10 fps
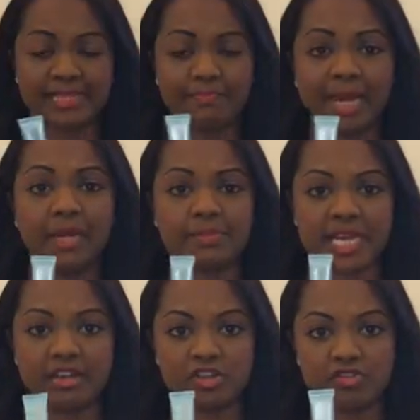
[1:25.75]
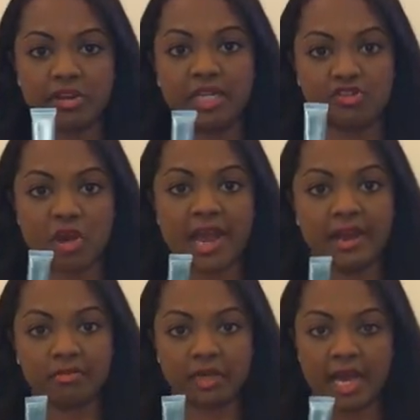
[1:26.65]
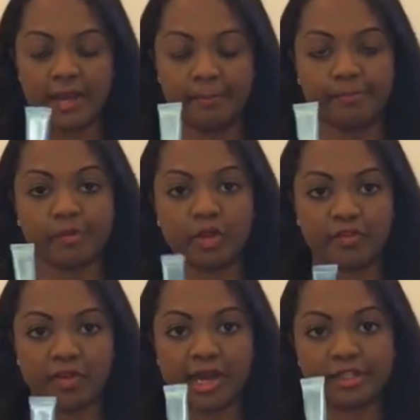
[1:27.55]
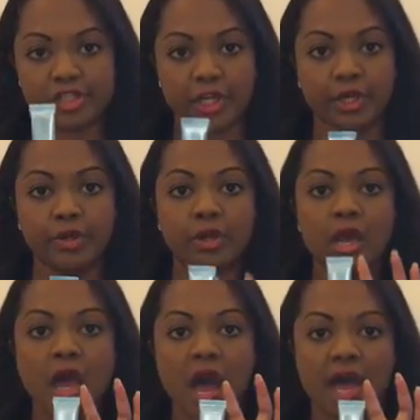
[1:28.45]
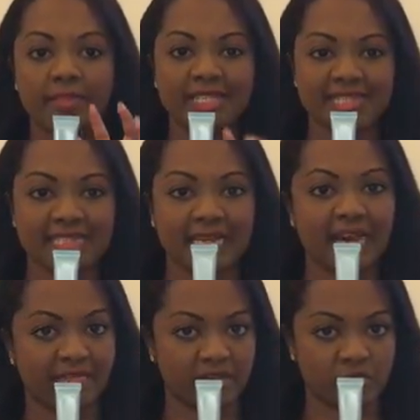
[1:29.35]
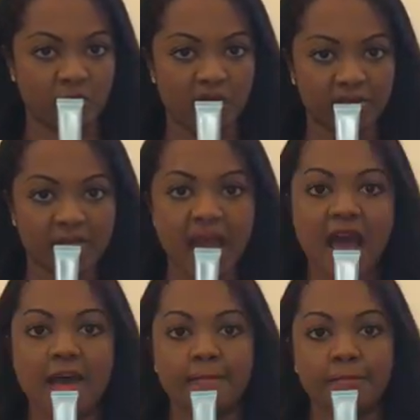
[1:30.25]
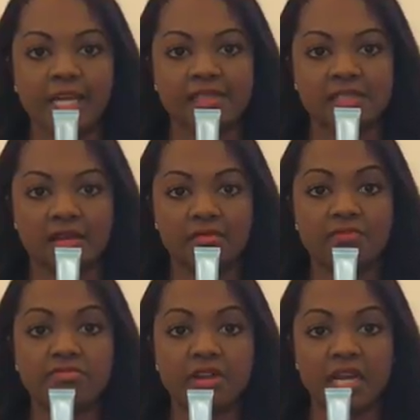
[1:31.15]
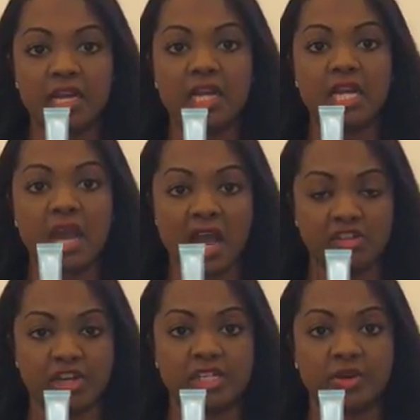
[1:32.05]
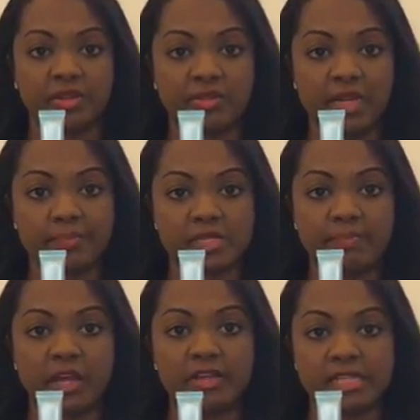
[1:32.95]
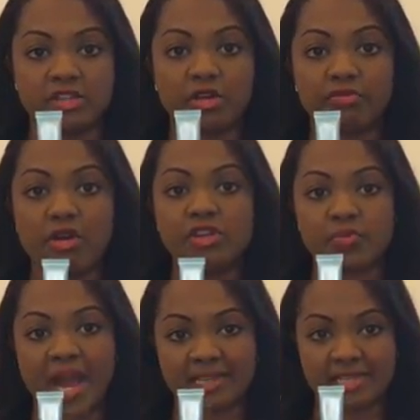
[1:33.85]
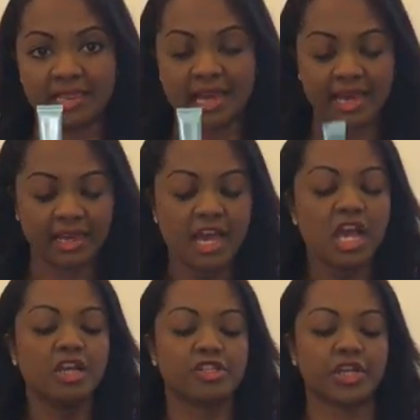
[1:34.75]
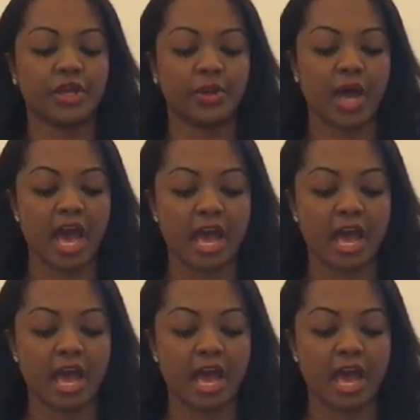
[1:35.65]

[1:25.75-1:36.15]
My lips tend to really dry out on a flight, so this is a Clarins one. It's really hydrating on the lips because it's got rose wax in there, so